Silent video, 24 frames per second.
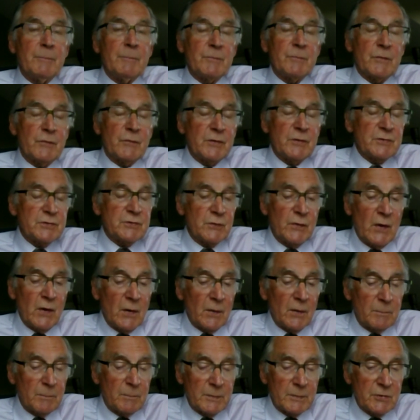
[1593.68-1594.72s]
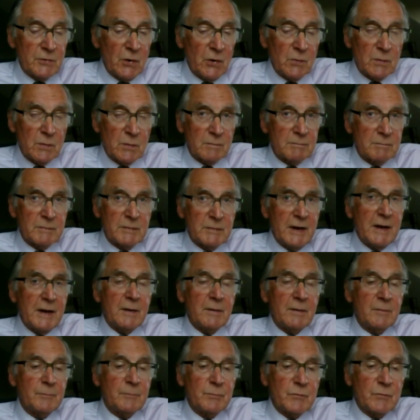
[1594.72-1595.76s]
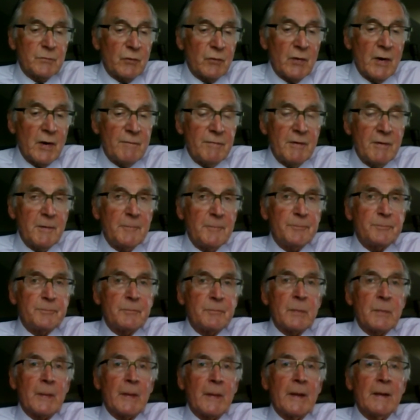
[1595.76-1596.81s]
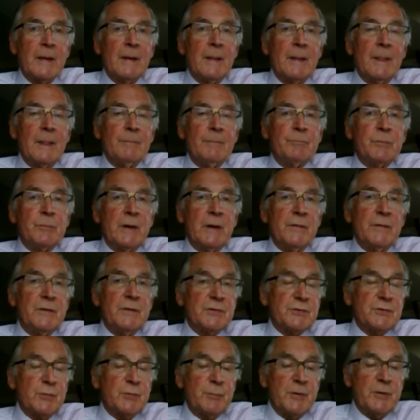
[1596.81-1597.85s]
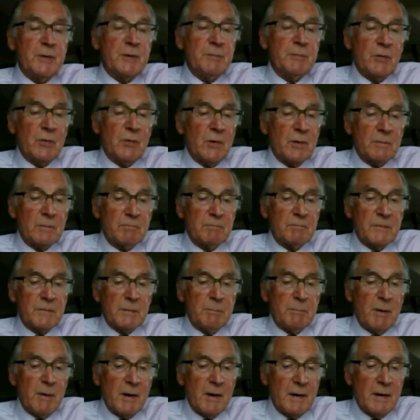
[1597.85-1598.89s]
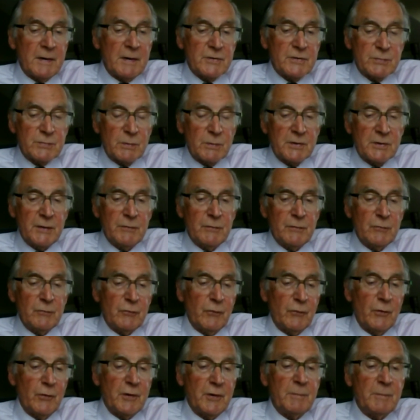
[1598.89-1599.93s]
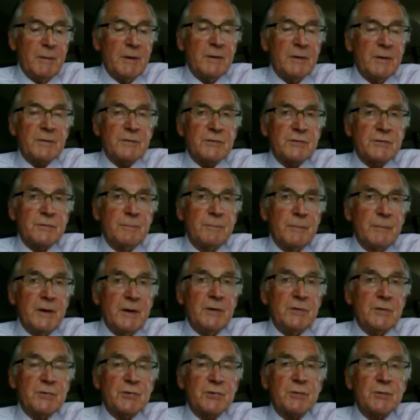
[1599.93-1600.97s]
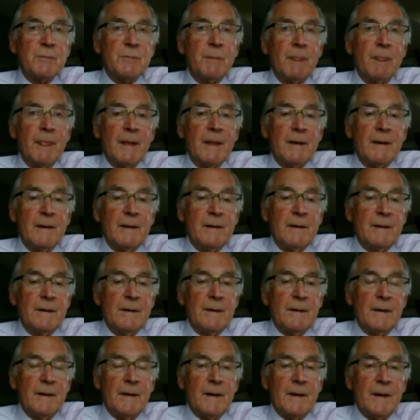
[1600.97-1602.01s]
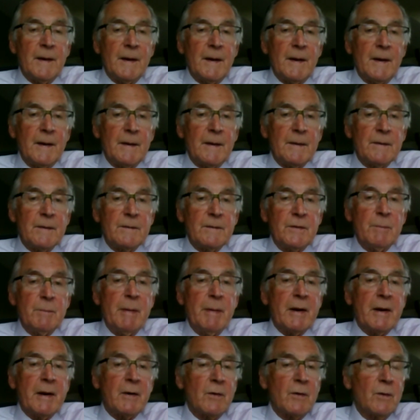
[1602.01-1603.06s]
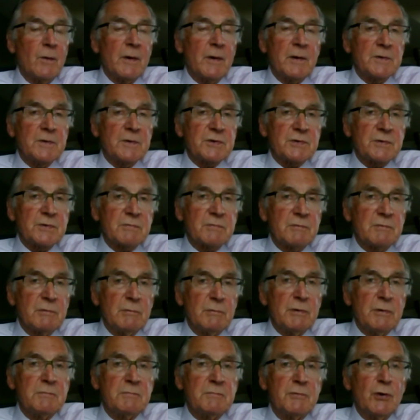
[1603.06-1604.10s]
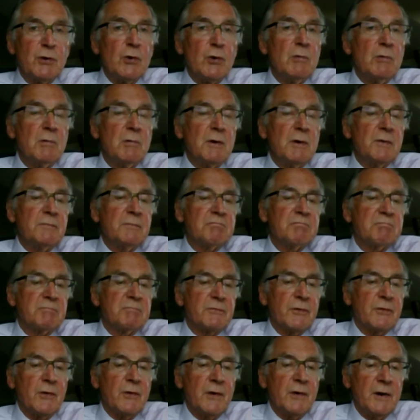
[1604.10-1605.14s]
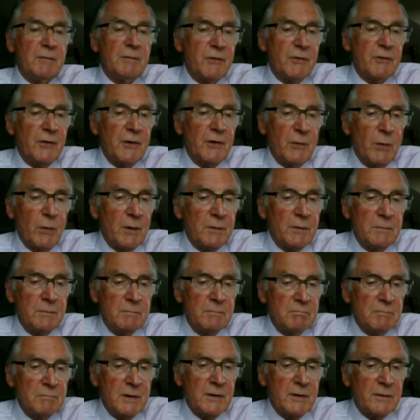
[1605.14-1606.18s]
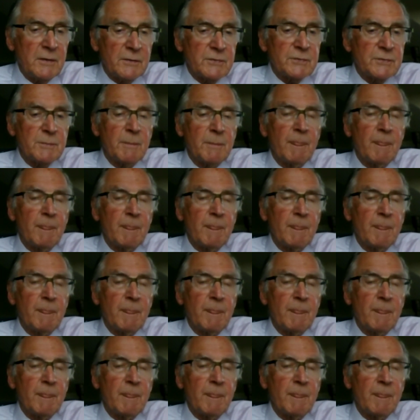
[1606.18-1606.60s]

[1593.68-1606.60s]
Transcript: first of all, don't take forever. In the Supreme Court, the parties were given 40 minutes each. The better lawyers would do with 30, 31 minutes.